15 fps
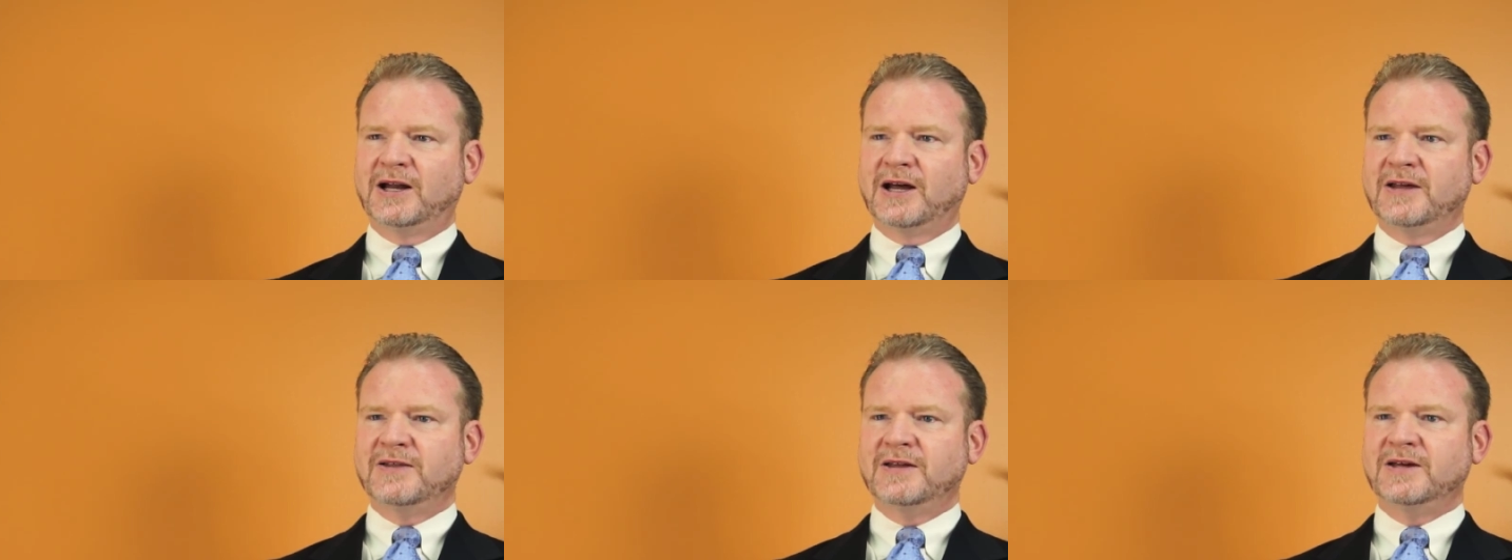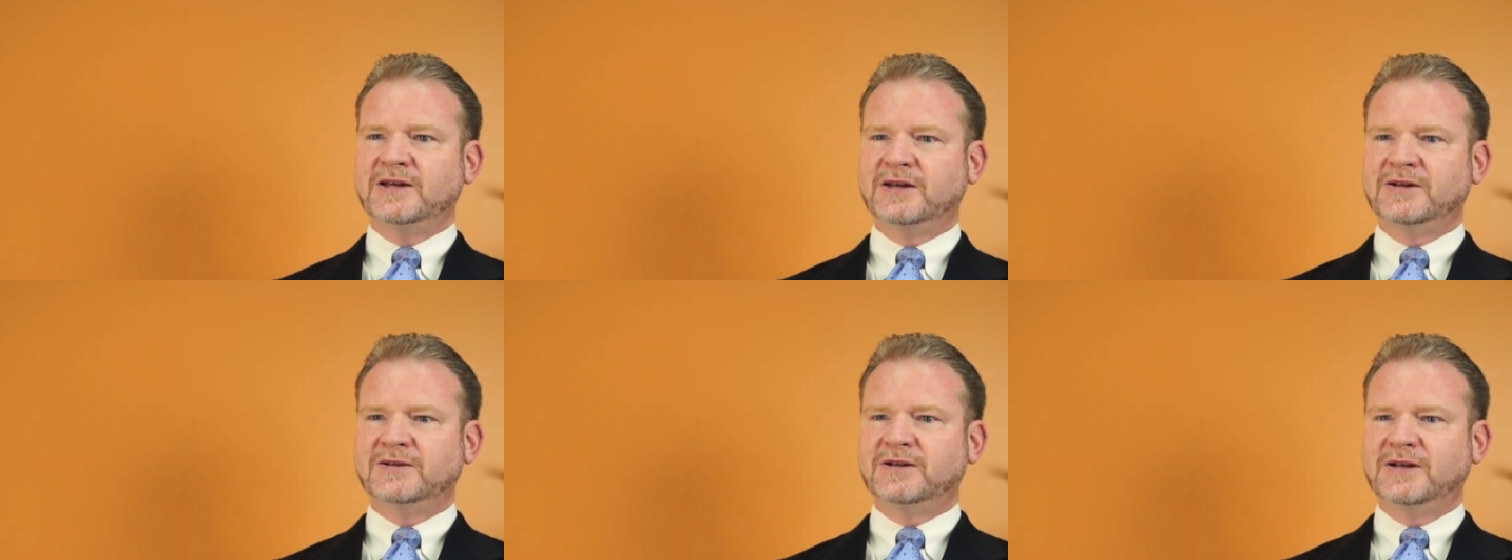And I
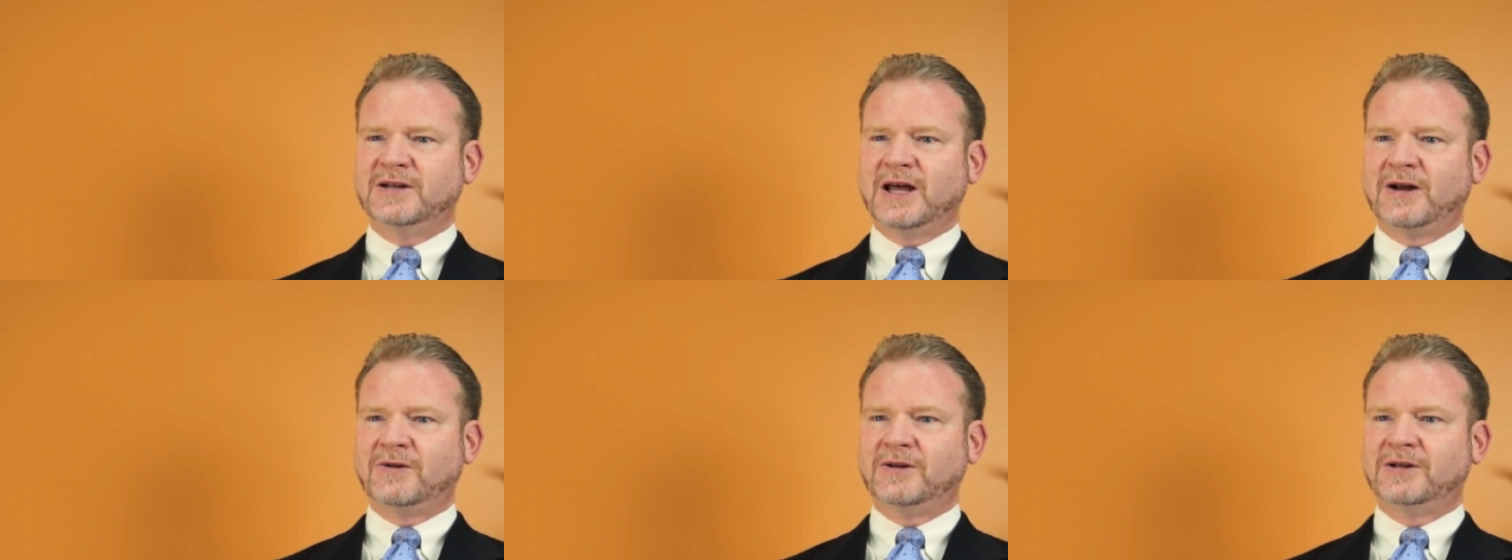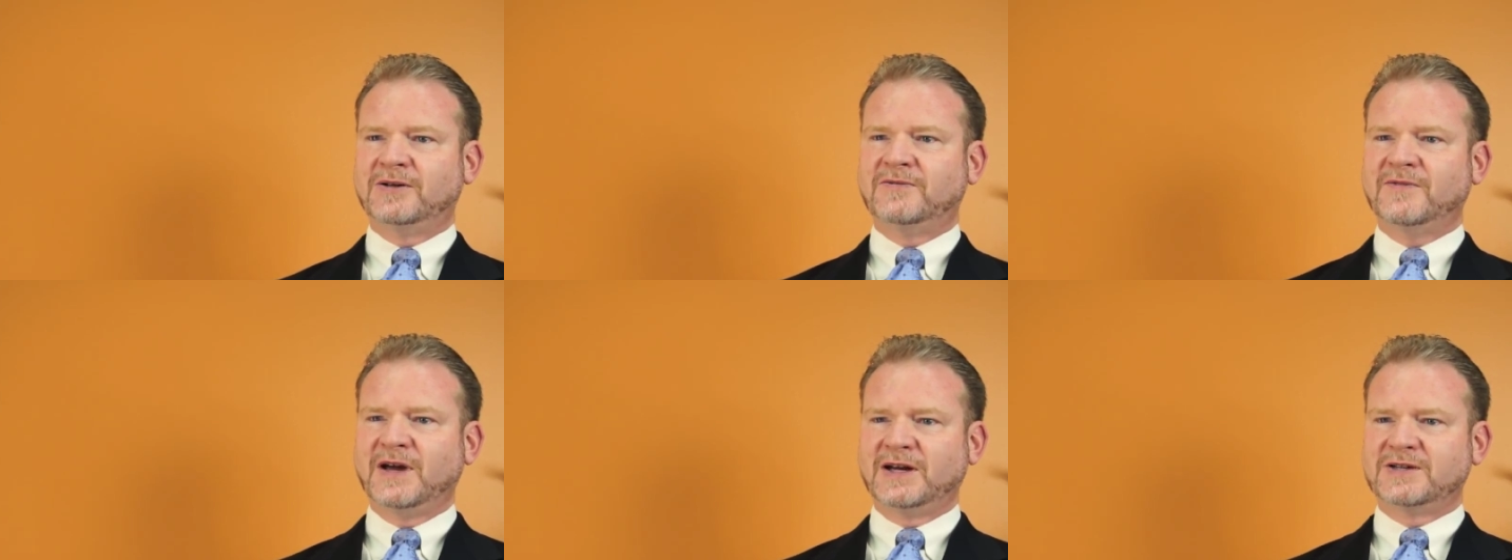think it, it not
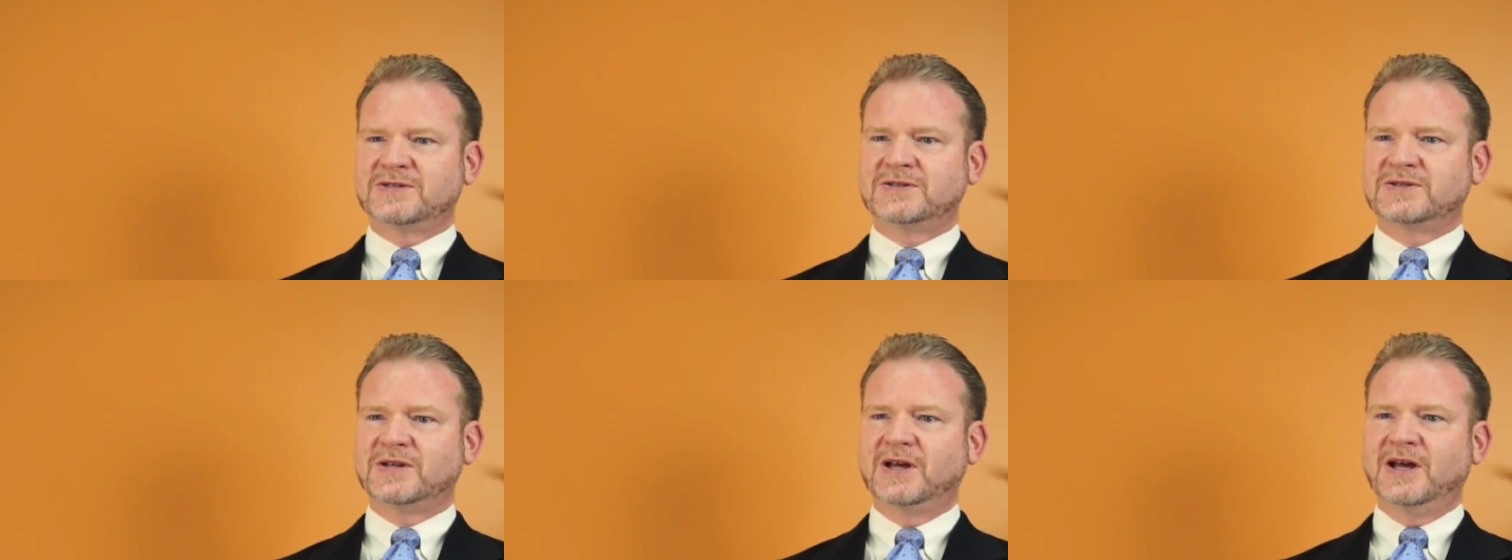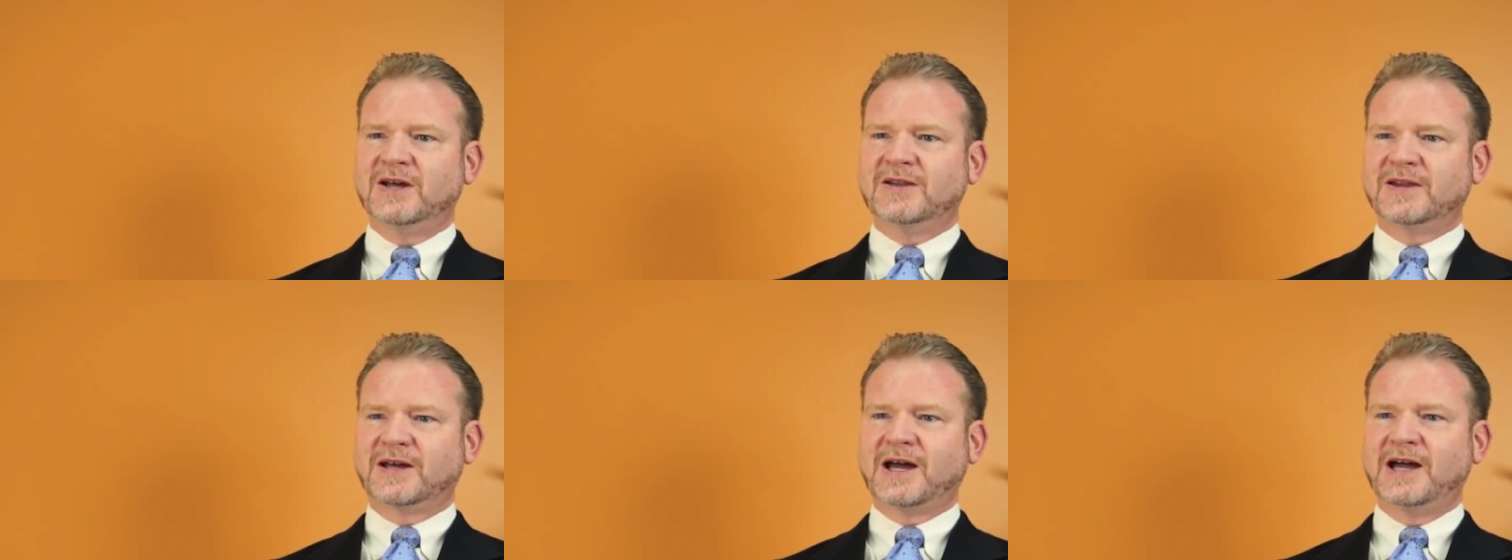only affects
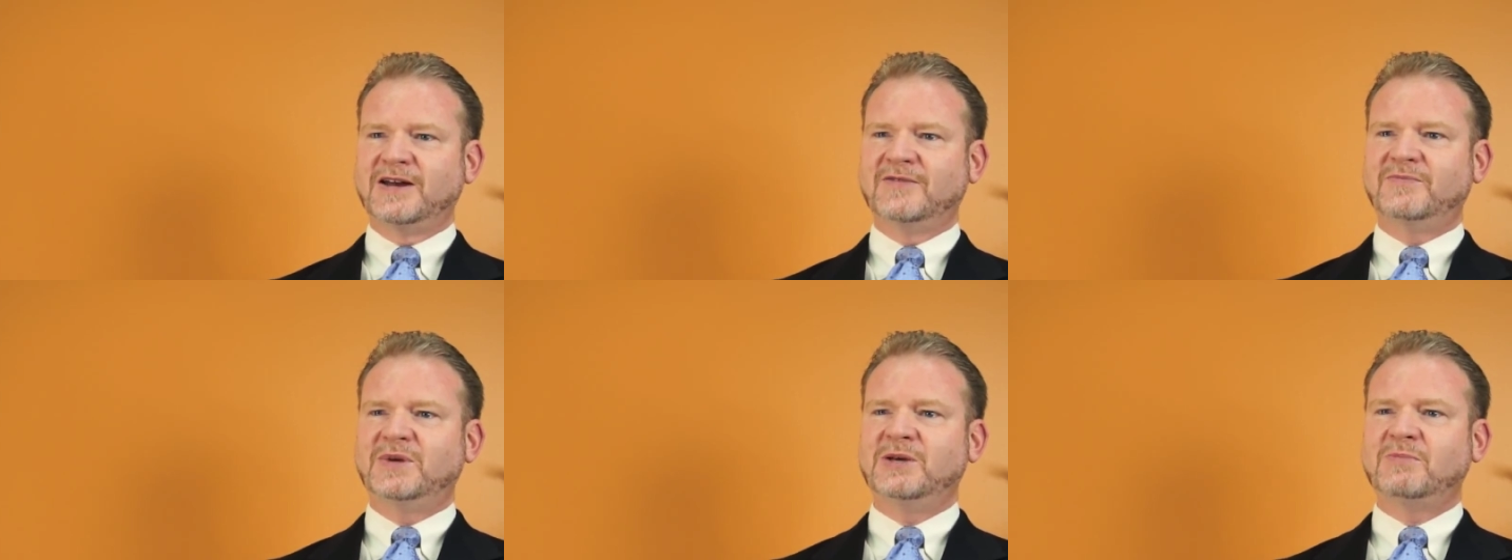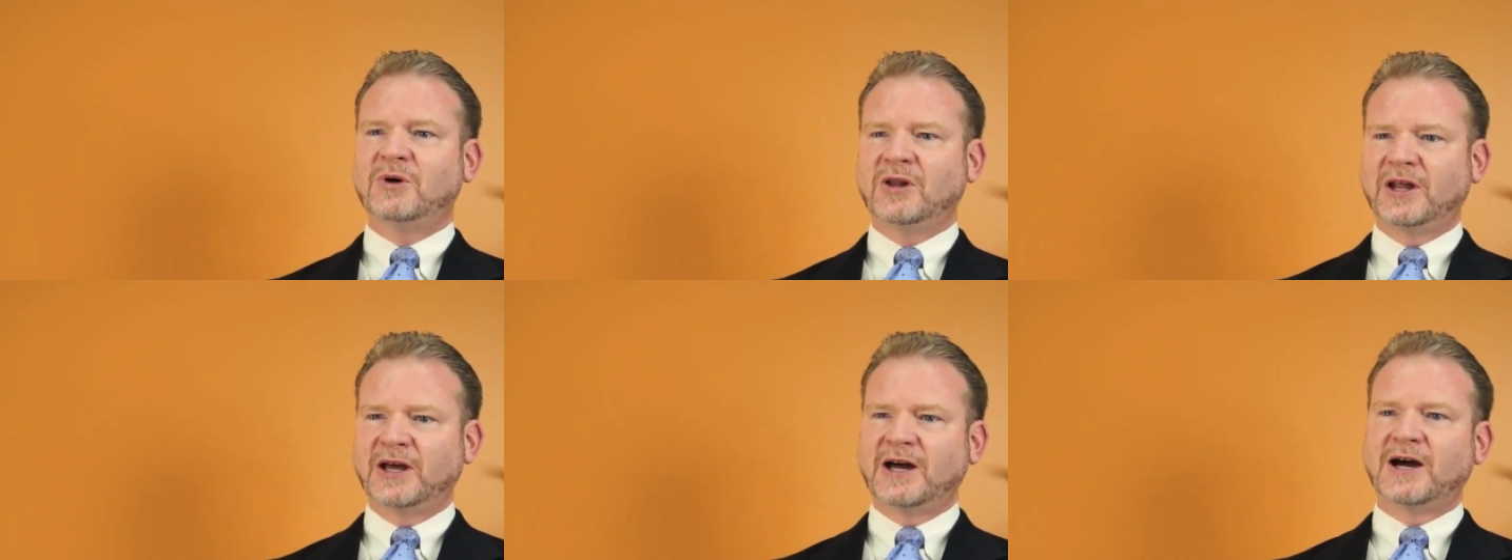the kind of
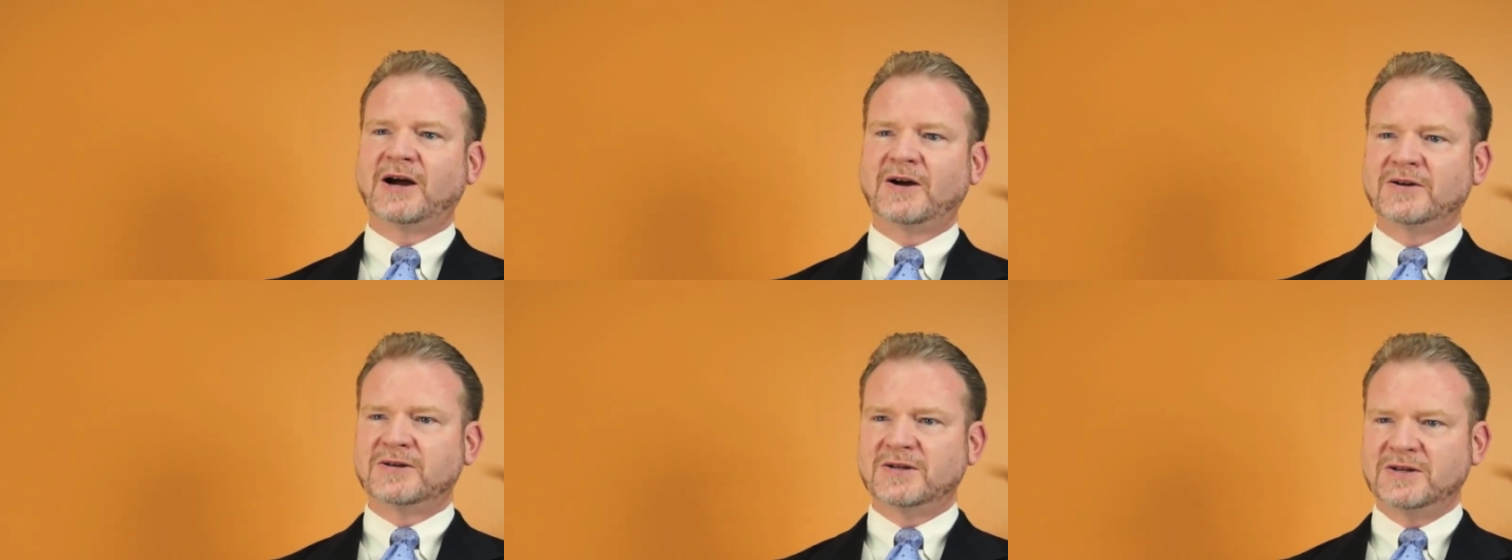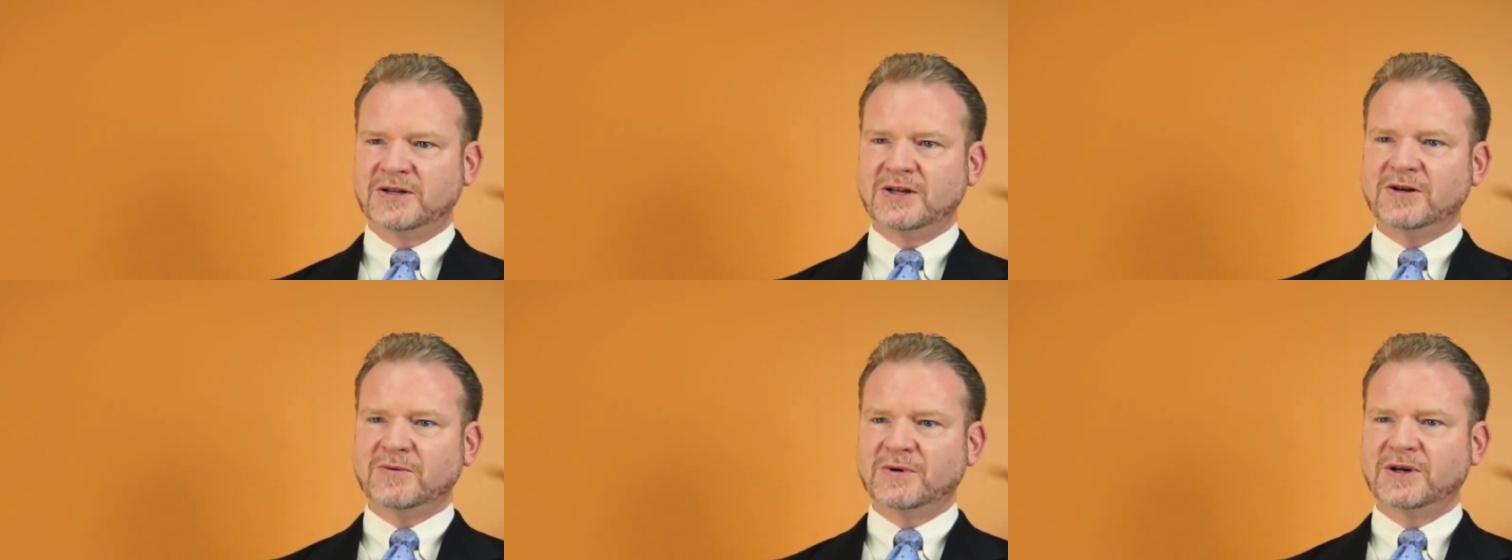people they are
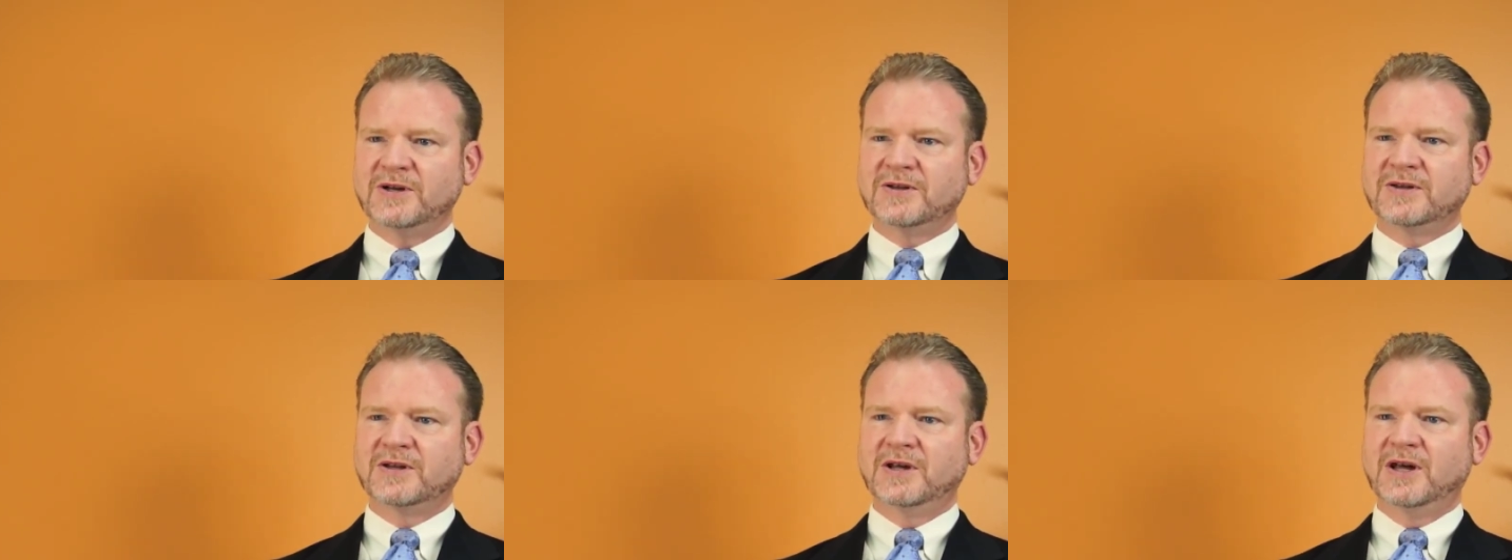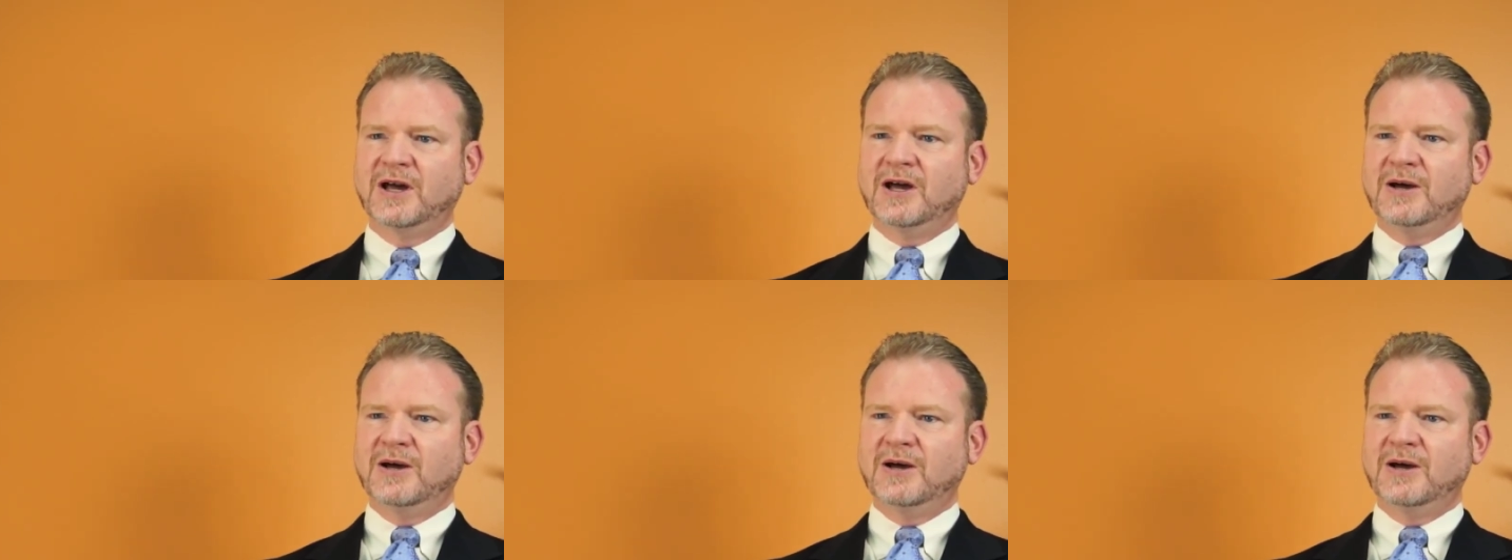to deal with,